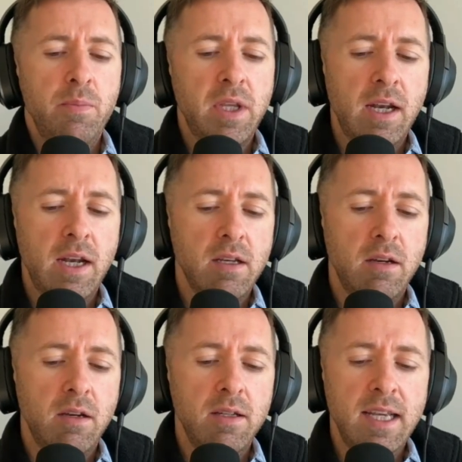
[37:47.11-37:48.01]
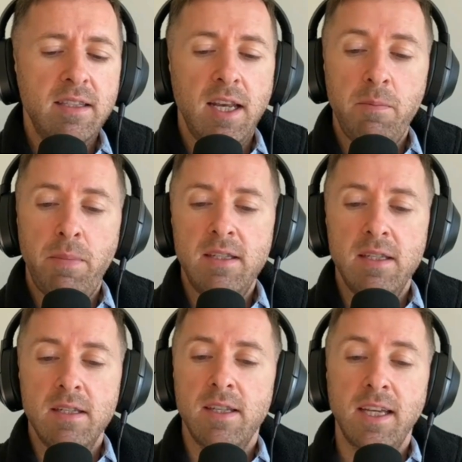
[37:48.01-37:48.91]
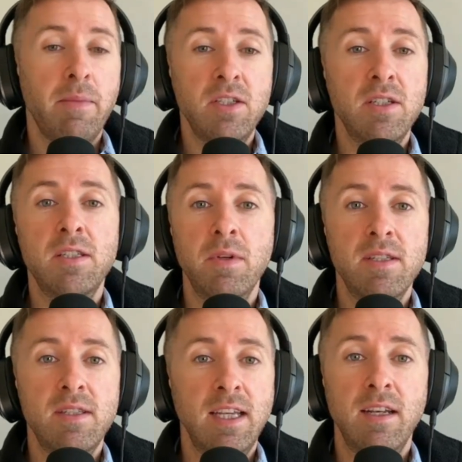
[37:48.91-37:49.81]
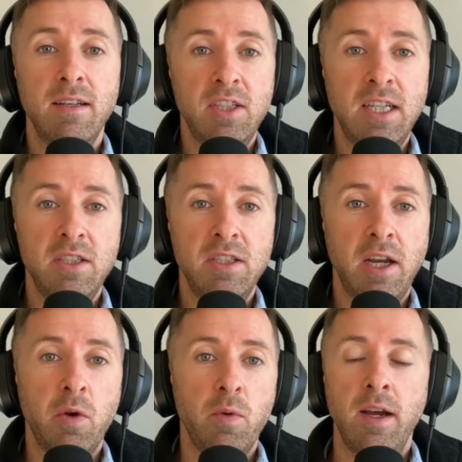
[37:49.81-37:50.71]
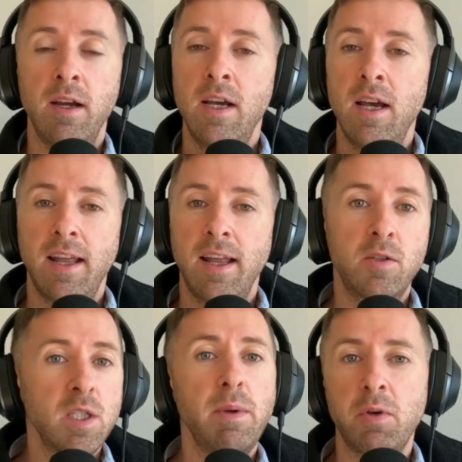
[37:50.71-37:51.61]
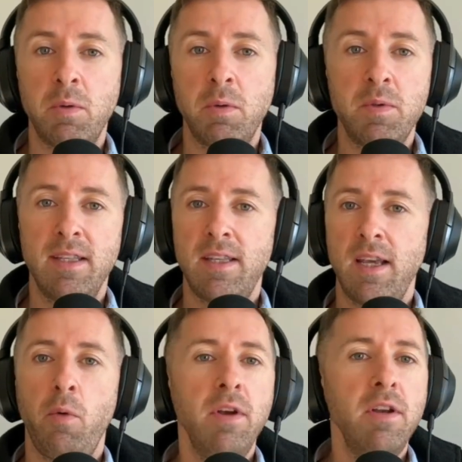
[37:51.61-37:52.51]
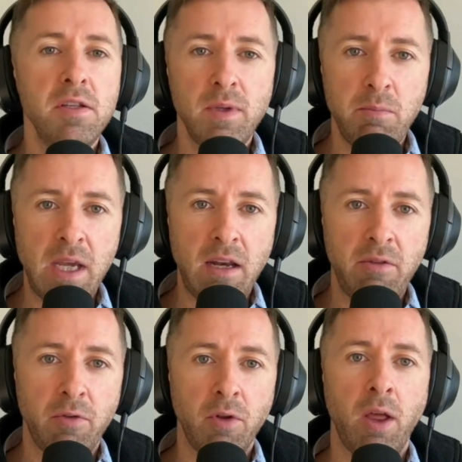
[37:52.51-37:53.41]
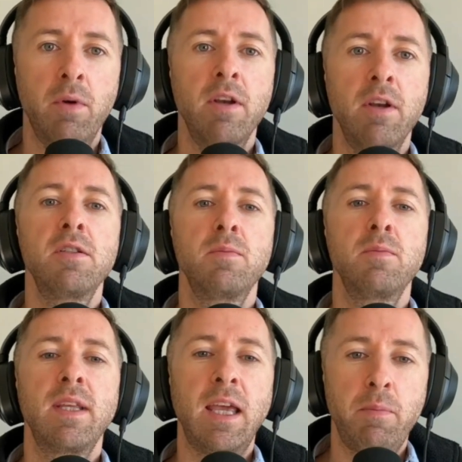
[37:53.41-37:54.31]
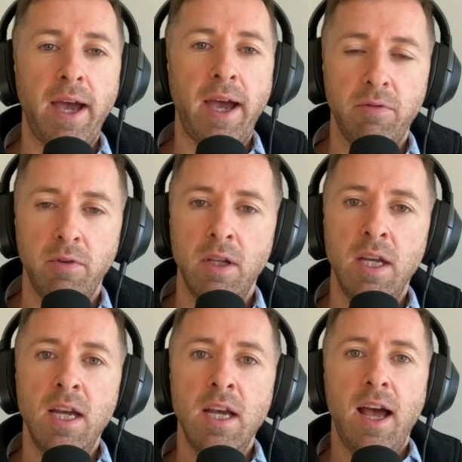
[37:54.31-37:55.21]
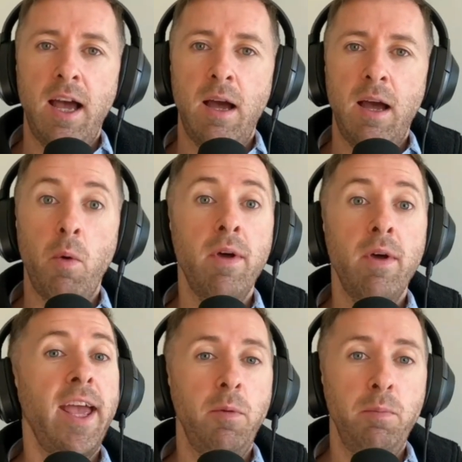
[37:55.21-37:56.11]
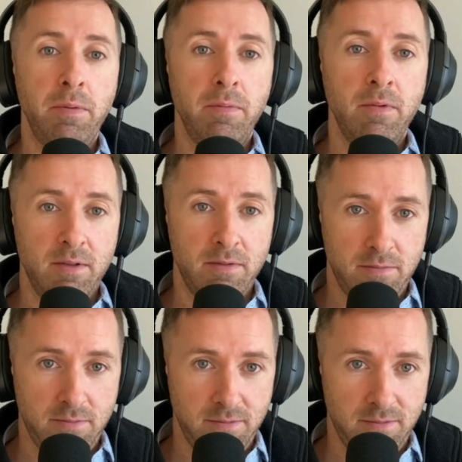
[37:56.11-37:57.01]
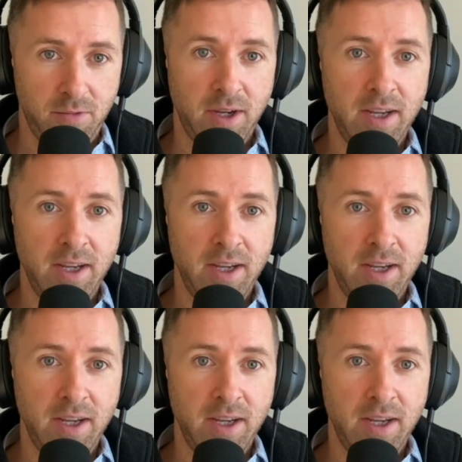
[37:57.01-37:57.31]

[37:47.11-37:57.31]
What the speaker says: Can I ask on a day-to-day basis, like imagine someone is thinking of changing their career. Like tons of people come to me and they say, "I want to do something meaningful. I want to do something impactful. I want to help, right?